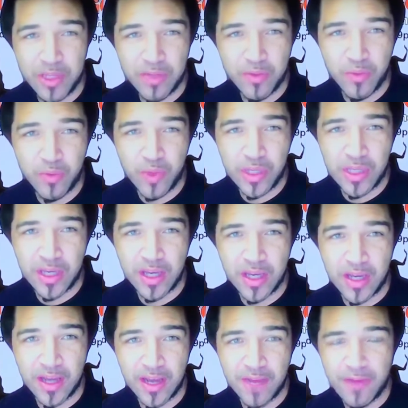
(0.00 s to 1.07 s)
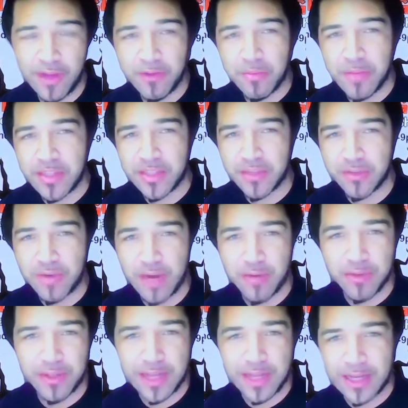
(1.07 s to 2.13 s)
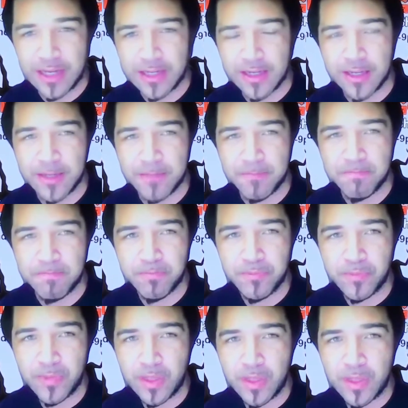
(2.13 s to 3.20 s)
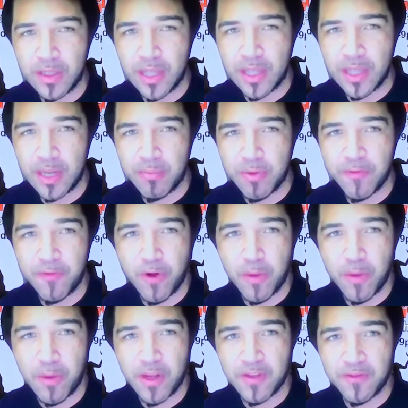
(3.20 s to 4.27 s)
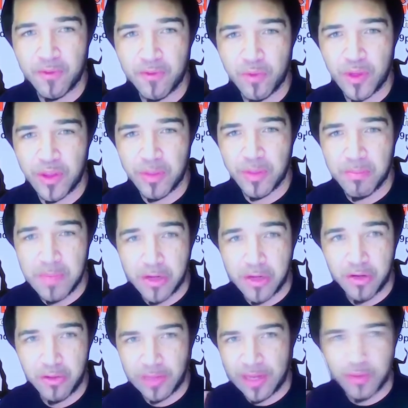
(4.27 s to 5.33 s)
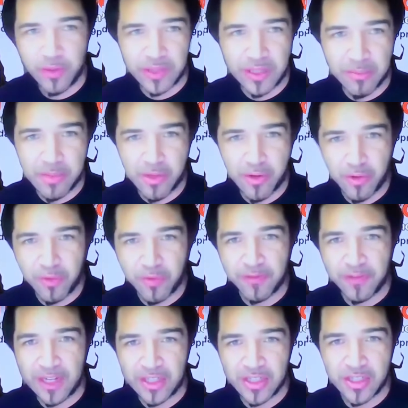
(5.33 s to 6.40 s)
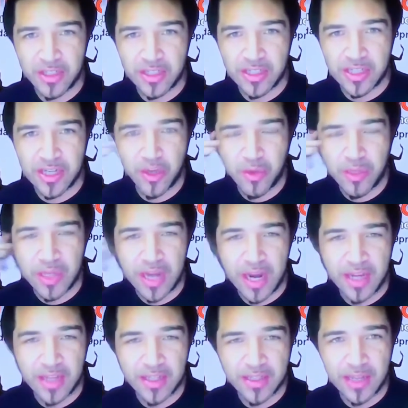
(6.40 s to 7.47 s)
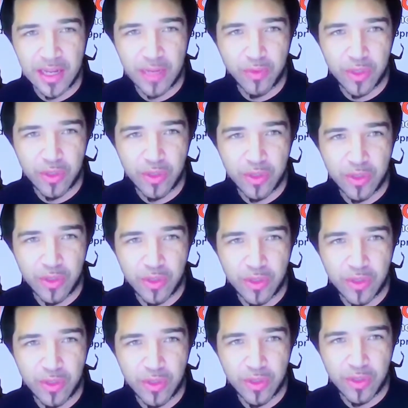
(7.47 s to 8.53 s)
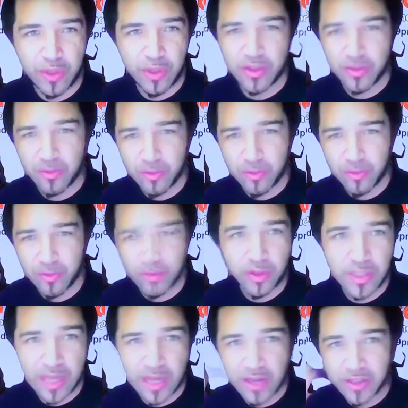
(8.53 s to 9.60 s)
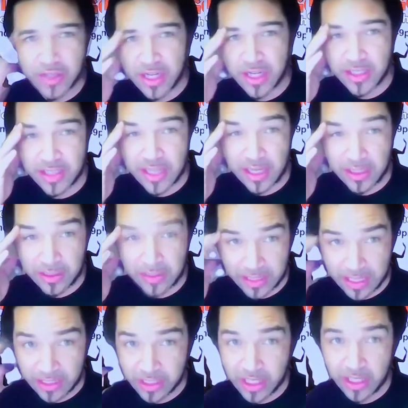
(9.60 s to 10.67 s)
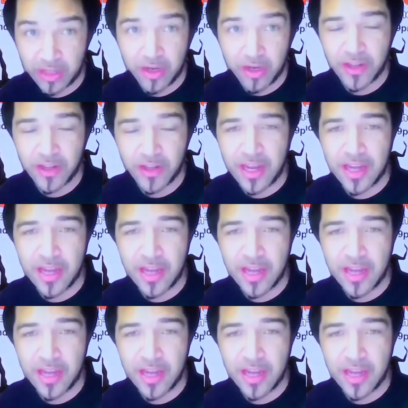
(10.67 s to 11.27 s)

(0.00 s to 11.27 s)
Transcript: we uh, have you ever messed around with like um, like performative with a mirror, like with the mirror reflection? Because I know we kind of like when you were when we were seeing you do your sound check, tech tech check, and all that.